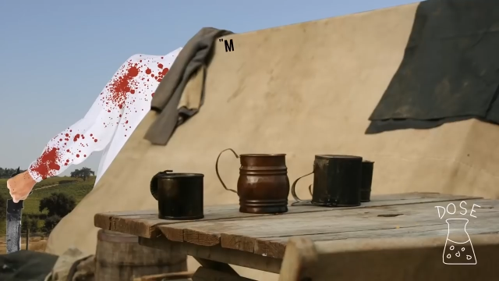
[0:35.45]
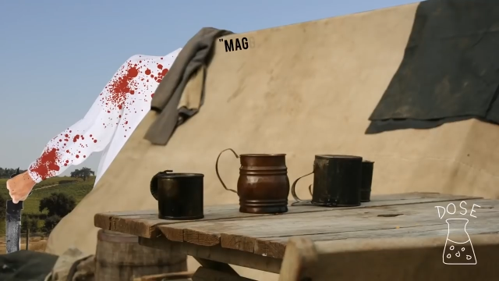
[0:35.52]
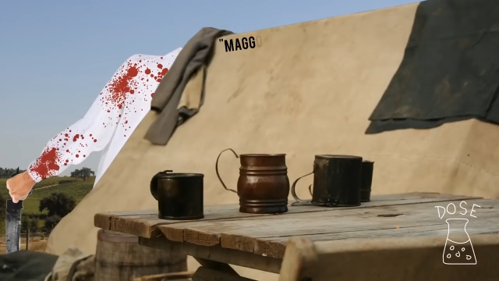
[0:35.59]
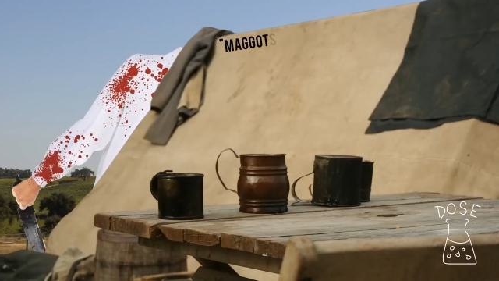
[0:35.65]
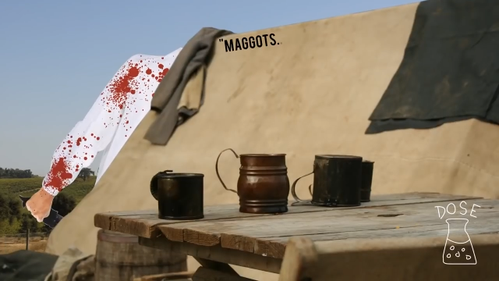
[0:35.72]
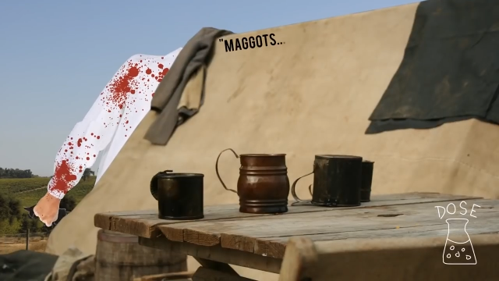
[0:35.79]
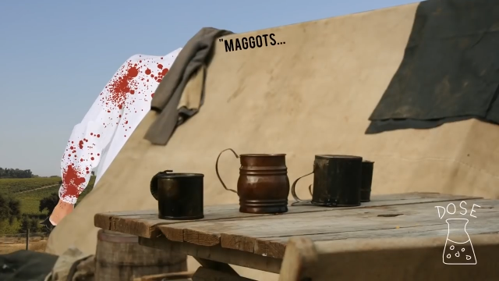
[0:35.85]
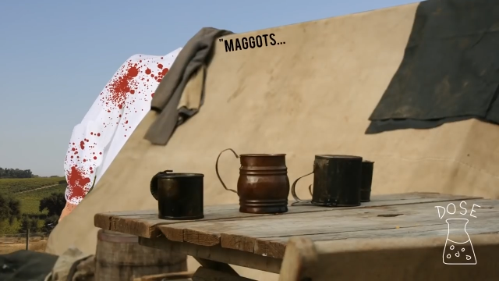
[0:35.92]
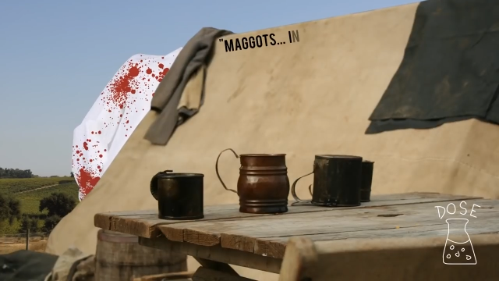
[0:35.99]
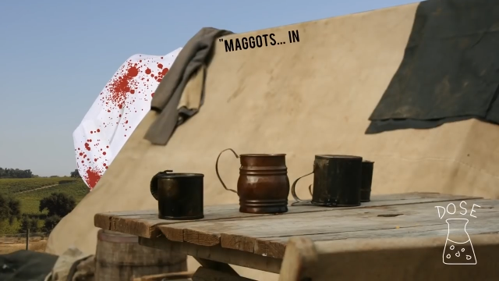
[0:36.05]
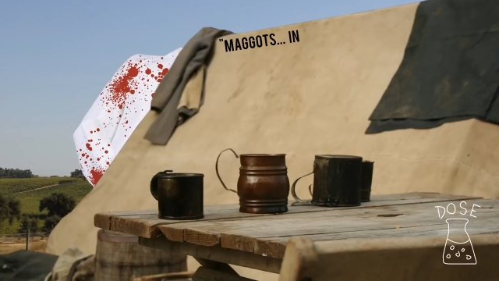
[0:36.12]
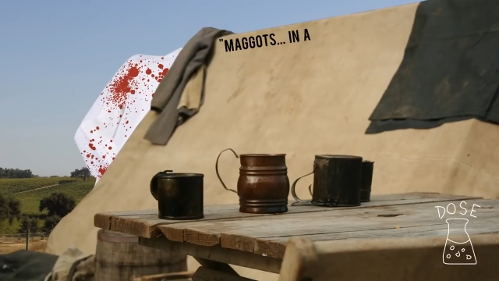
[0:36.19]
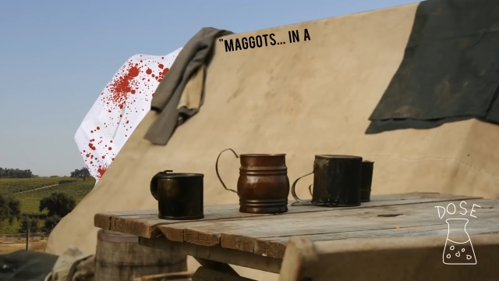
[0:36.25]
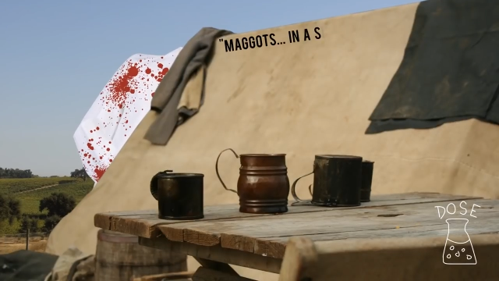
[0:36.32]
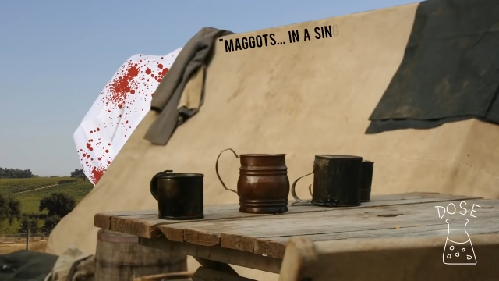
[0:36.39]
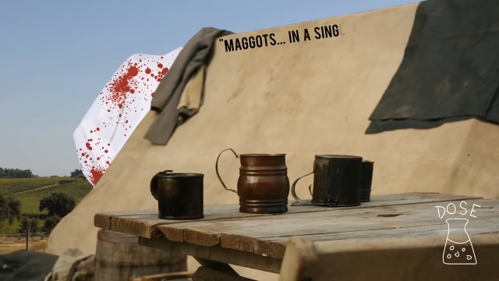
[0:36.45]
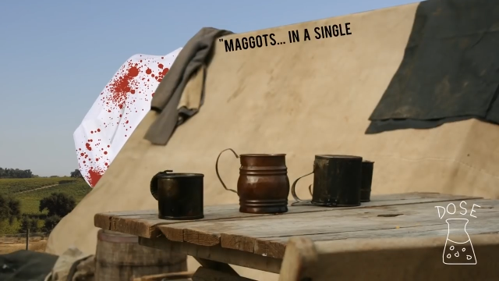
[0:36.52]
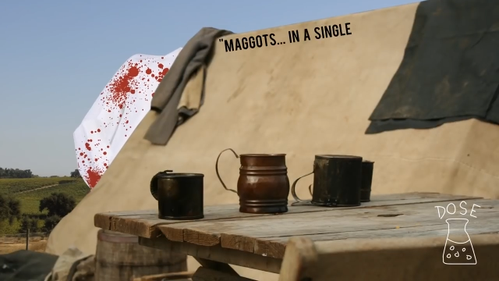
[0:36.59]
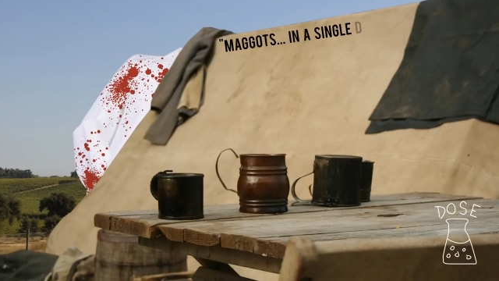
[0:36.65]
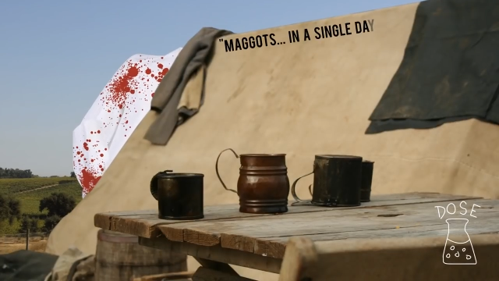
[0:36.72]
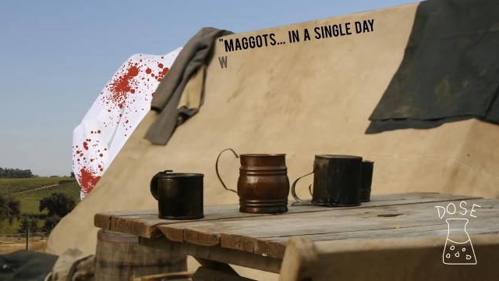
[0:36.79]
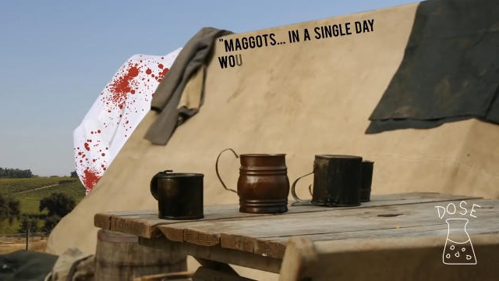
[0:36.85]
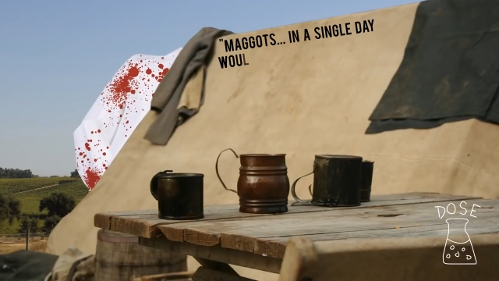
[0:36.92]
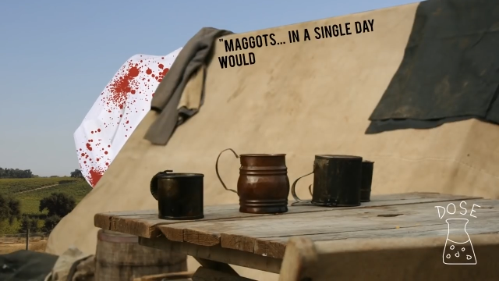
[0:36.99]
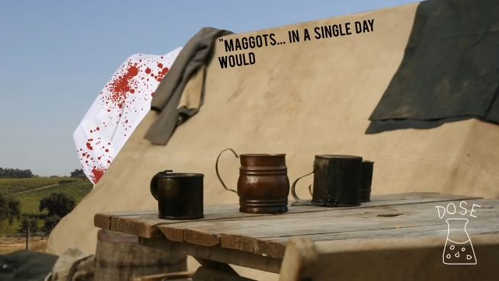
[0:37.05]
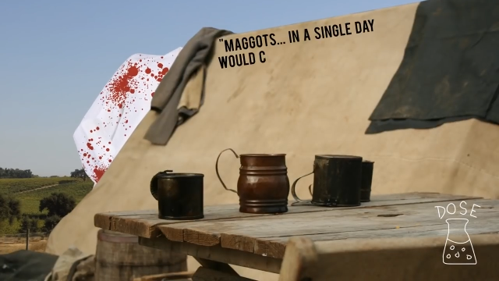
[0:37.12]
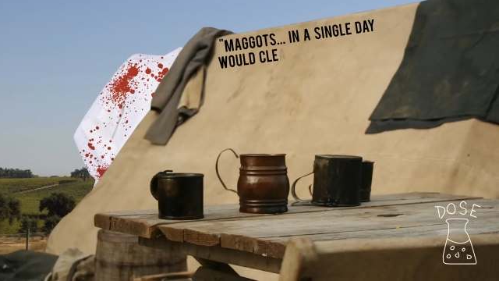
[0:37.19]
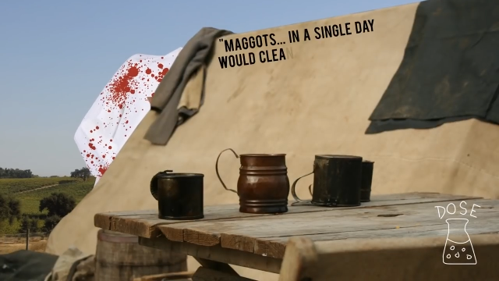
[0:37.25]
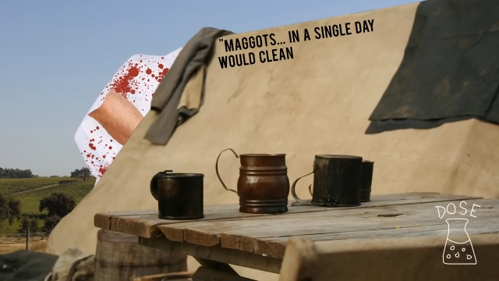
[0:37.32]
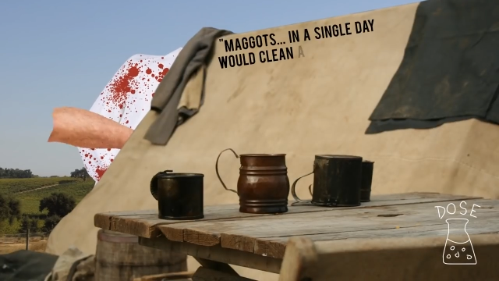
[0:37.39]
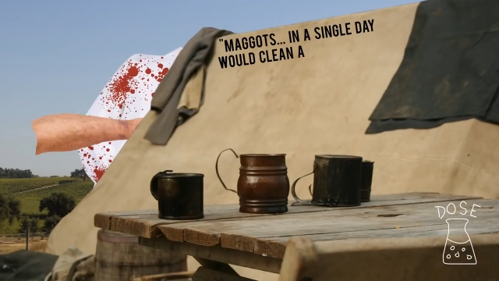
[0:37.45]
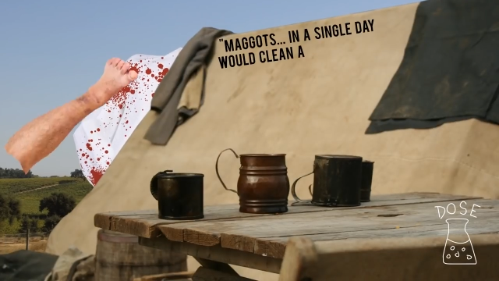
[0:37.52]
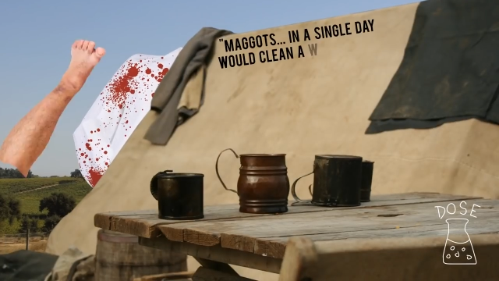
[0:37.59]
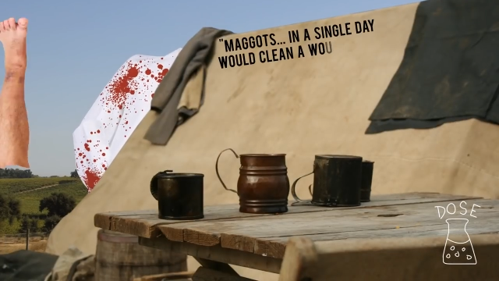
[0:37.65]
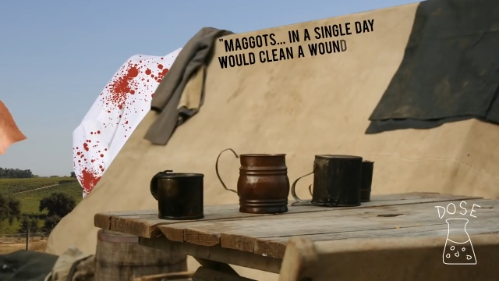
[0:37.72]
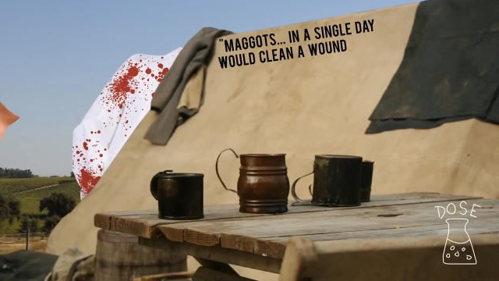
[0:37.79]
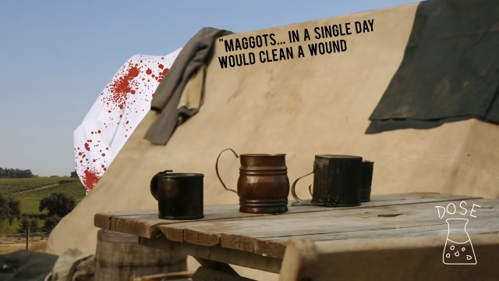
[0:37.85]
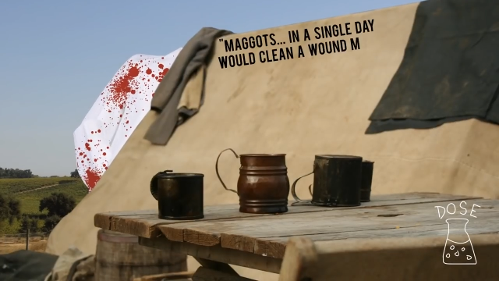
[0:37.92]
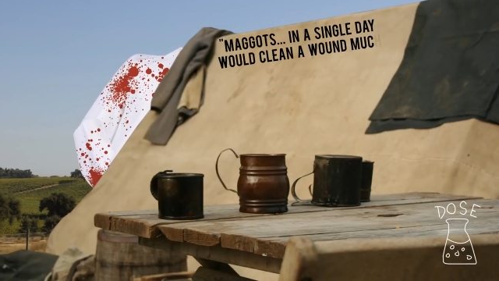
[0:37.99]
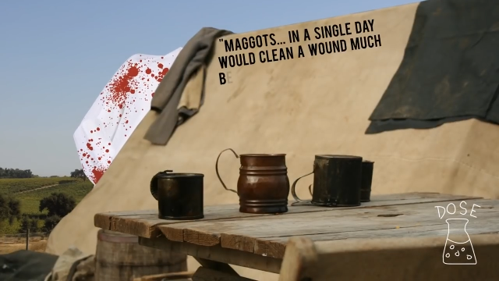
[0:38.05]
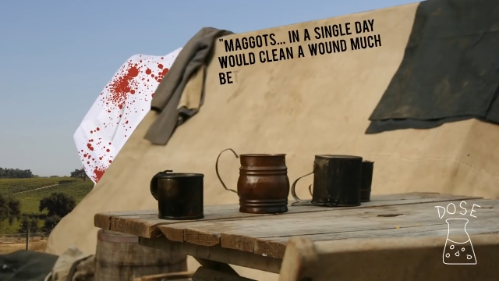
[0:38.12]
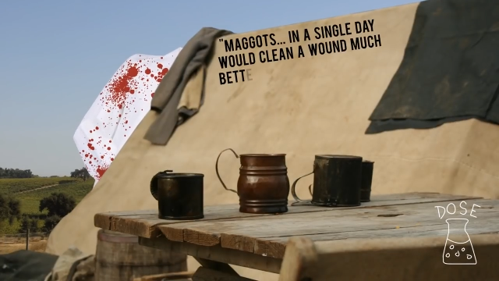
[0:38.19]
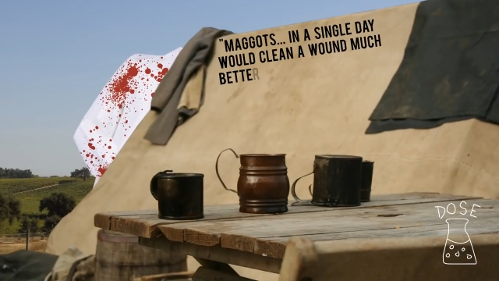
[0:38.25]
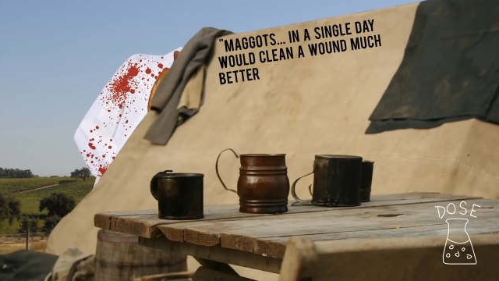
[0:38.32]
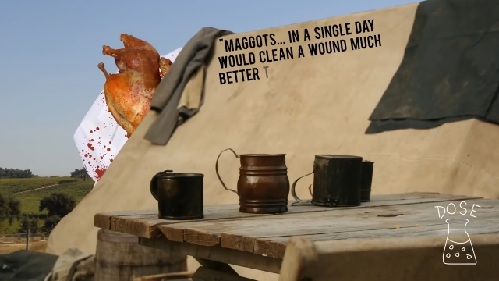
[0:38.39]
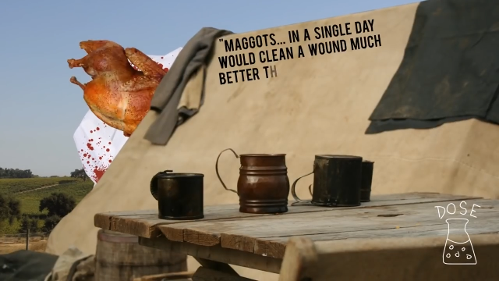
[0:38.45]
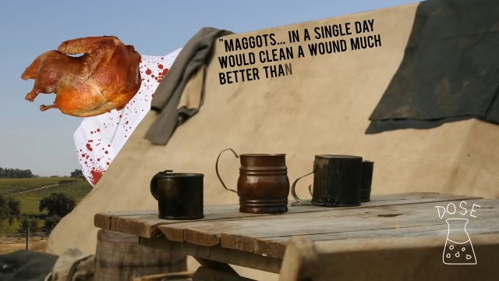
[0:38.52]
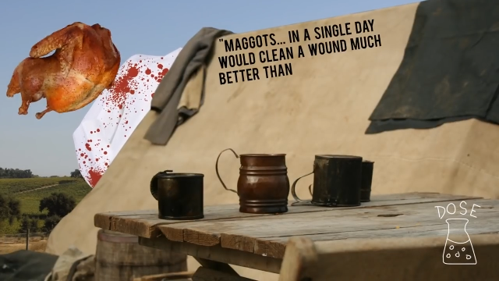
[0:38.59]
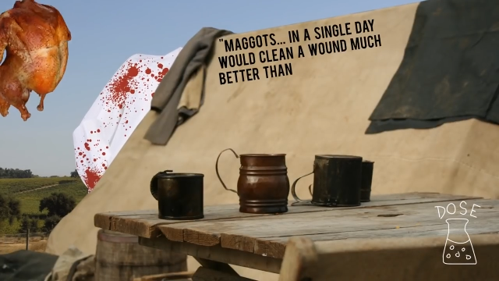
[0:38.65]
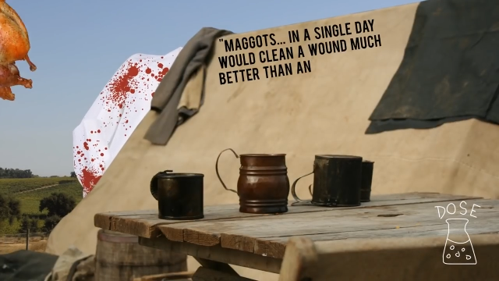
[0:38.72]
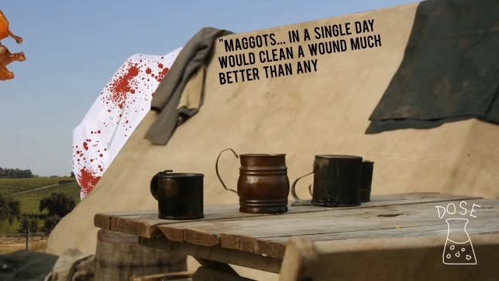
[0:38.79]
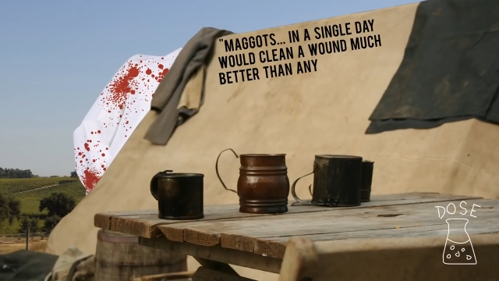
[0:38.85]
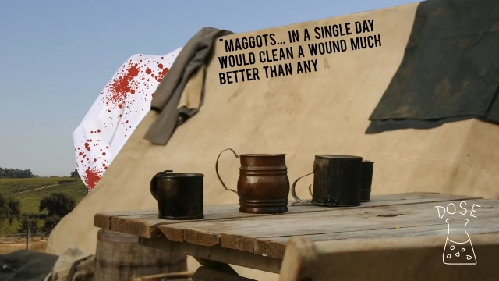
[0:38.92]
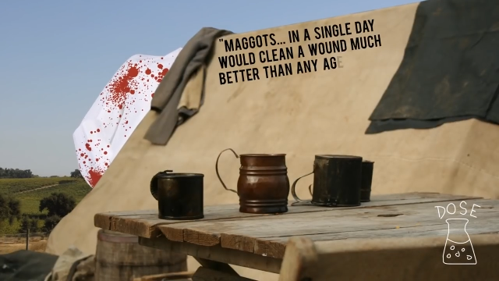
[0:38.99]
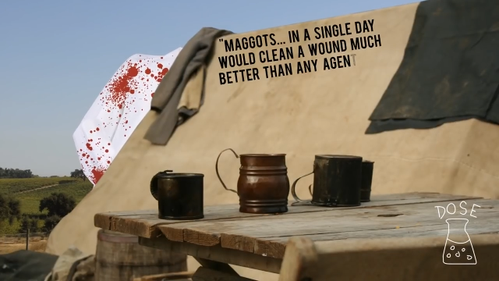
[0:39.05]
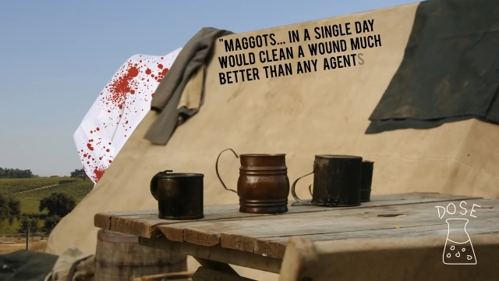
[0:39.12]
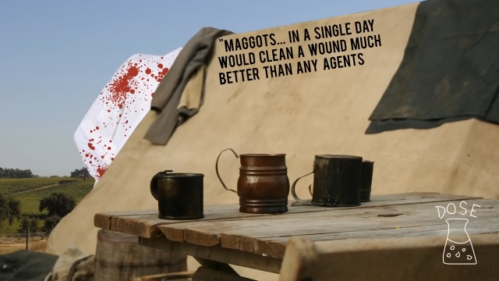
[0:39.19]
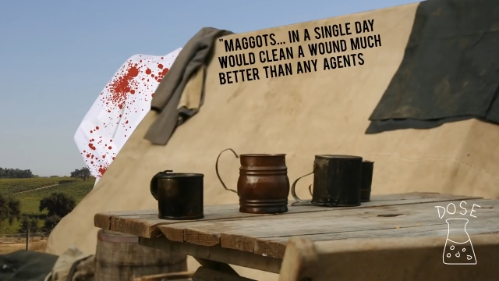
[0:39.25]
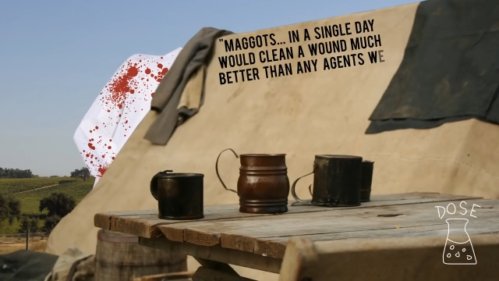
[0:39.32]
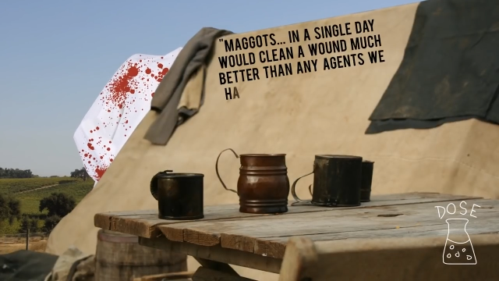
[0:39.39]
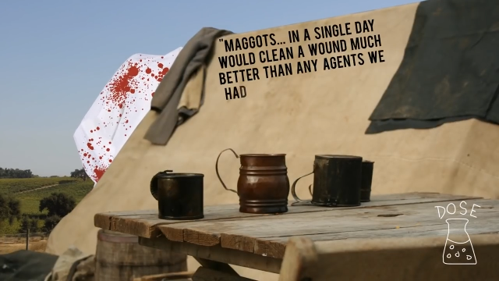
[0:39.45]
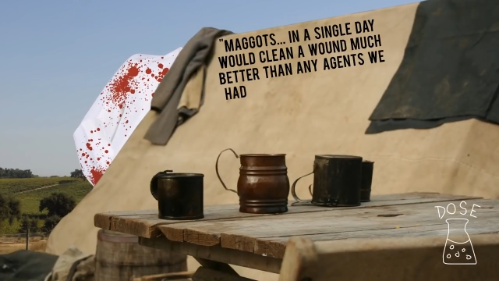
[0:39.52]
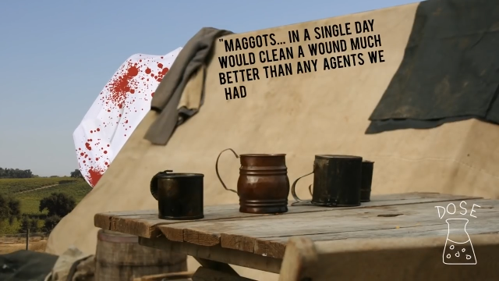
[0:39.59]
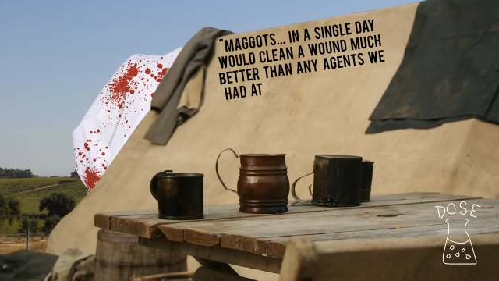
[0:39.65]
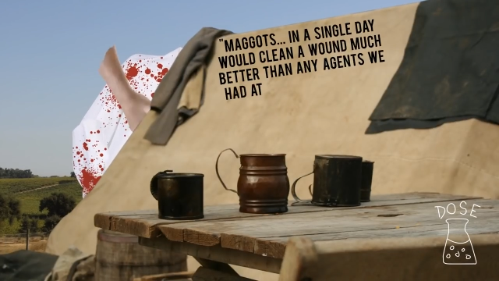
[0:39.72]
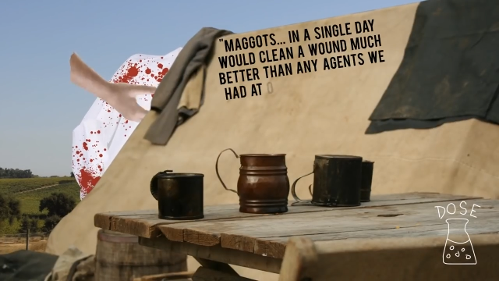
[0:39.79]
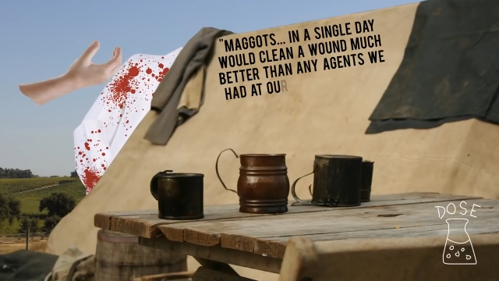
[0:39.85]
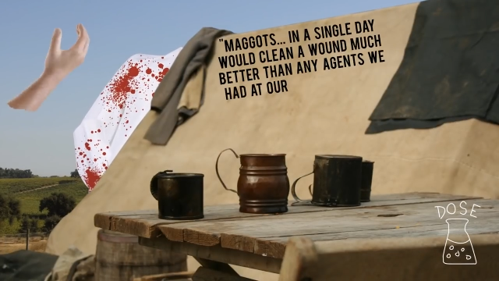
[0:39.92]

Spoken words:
[unreadable: no face in view]